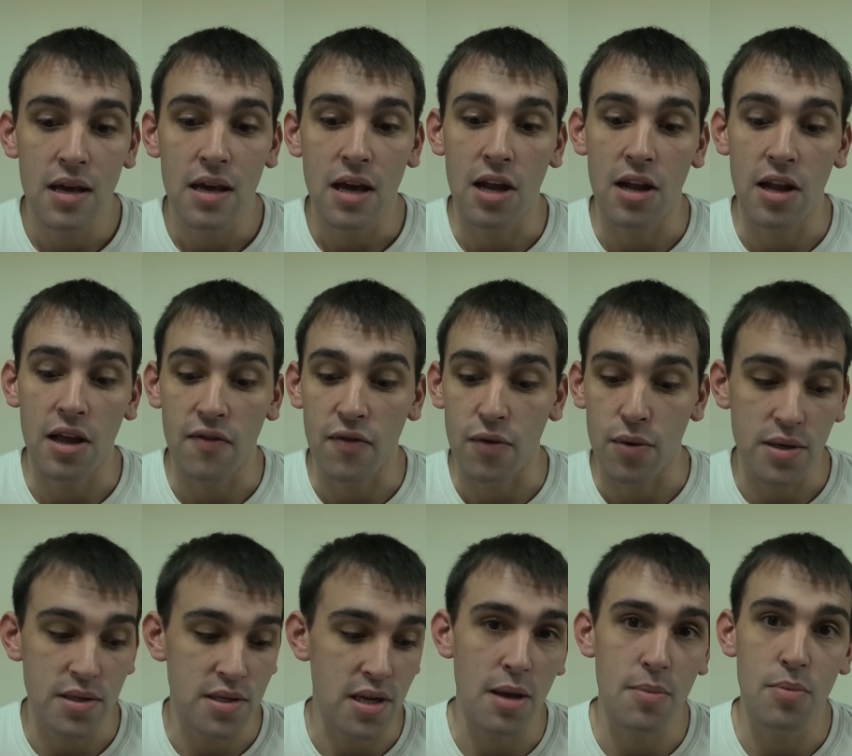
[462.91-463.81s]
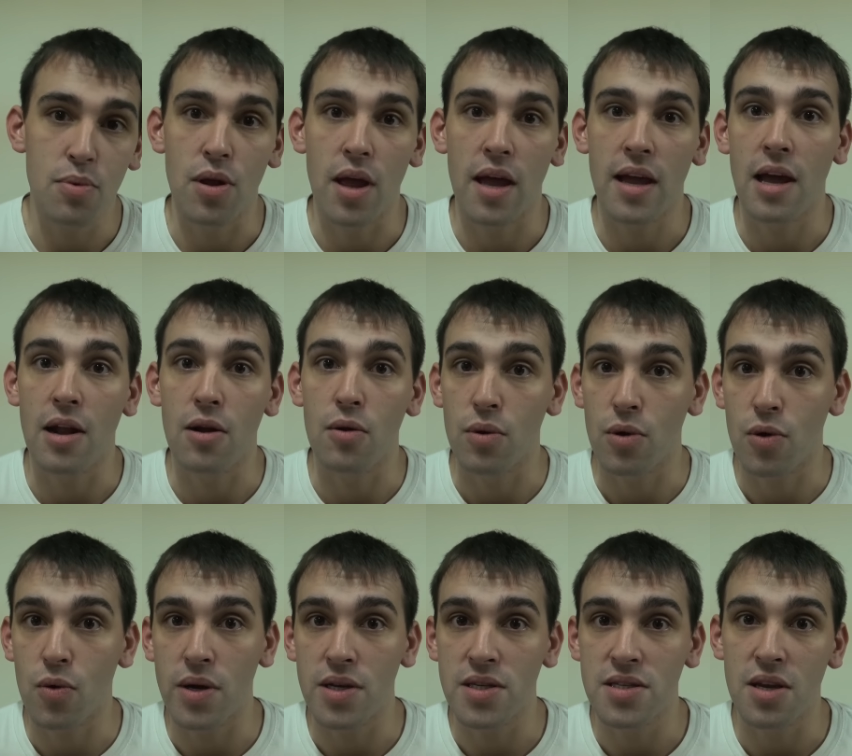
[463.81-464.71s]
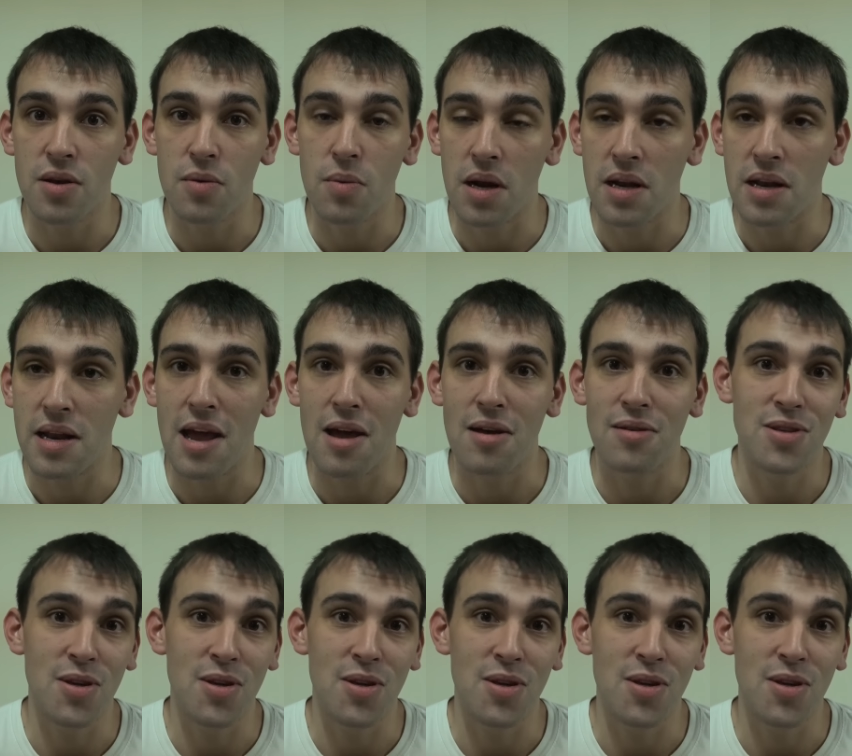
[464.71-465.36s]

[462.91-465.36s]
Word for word: And like for example, I got a request set right now.